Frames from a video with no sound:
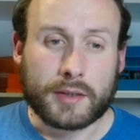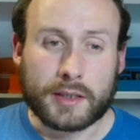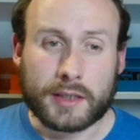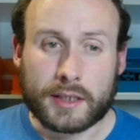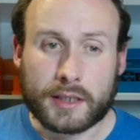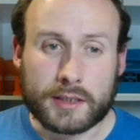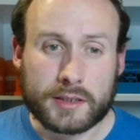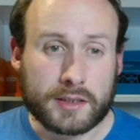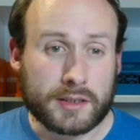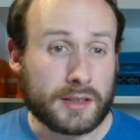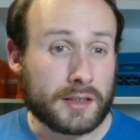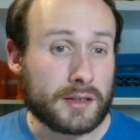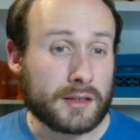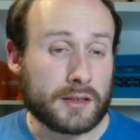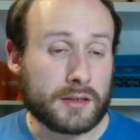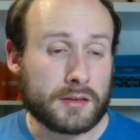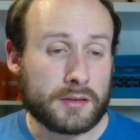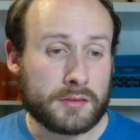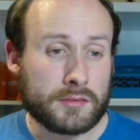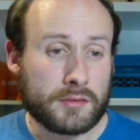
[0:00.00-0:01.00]
But it's
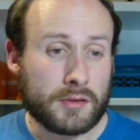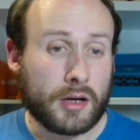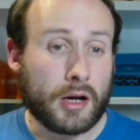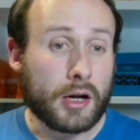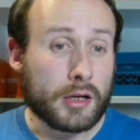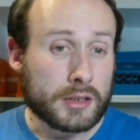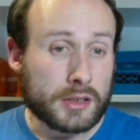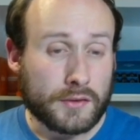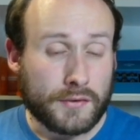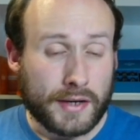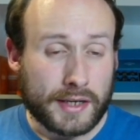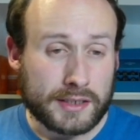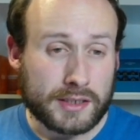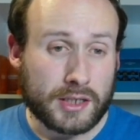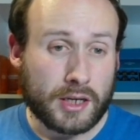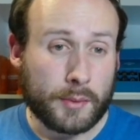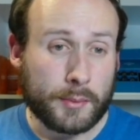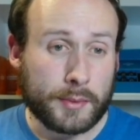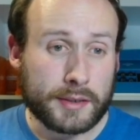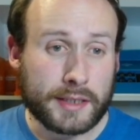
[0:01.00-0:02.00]
another
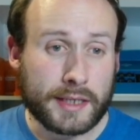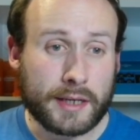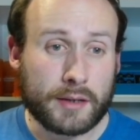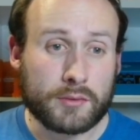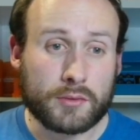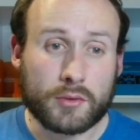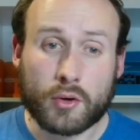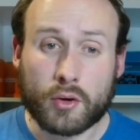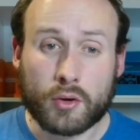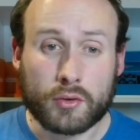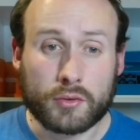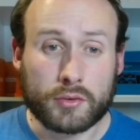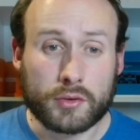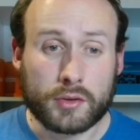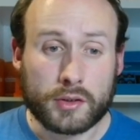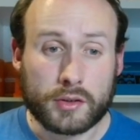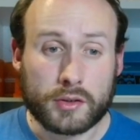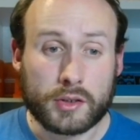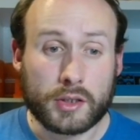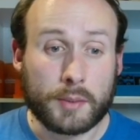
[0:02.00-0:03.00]
artifact coming down on